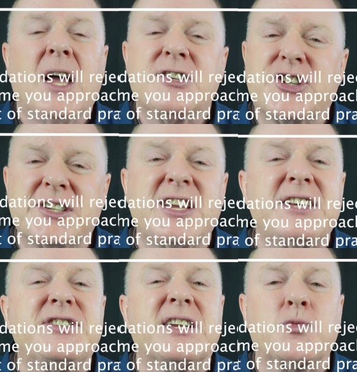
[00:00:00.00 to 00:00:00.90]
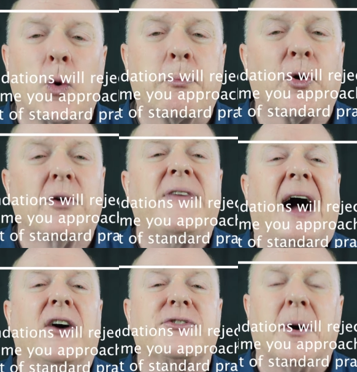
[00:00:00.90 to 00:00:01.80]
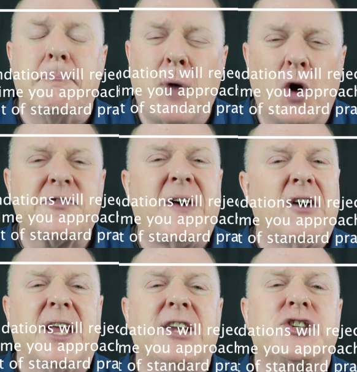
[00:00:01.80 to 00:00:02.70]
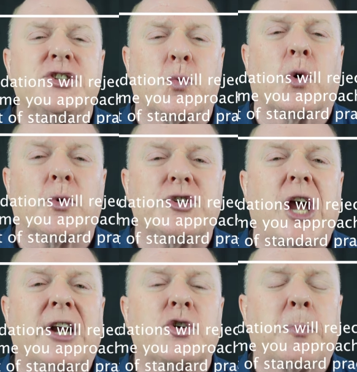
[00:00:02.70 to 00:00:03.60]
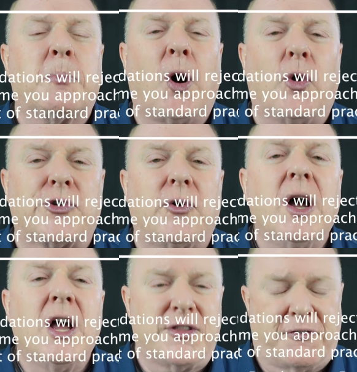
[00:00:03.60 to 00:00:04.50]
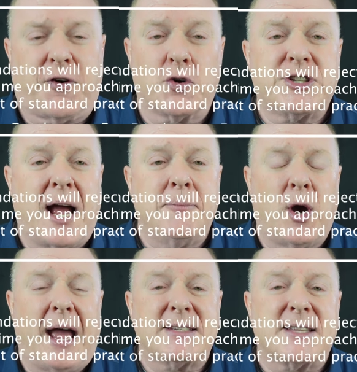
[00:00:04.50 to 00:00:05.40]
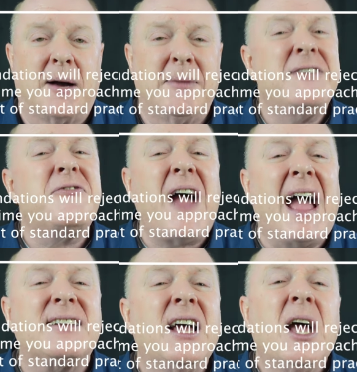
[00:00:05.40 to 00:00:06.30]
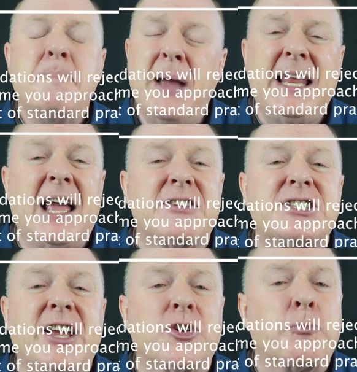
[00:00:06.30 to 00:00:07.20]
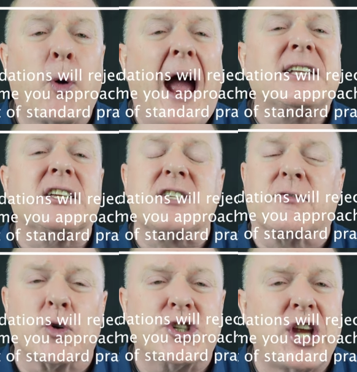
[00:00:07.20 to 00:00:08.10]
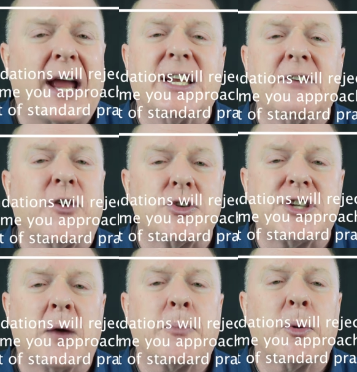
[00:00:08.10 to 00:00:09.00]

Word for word: Statistics will prove out that most foundations will reject your proposal the first time you ask them. In fact, many have a standard practice of rejecting first-time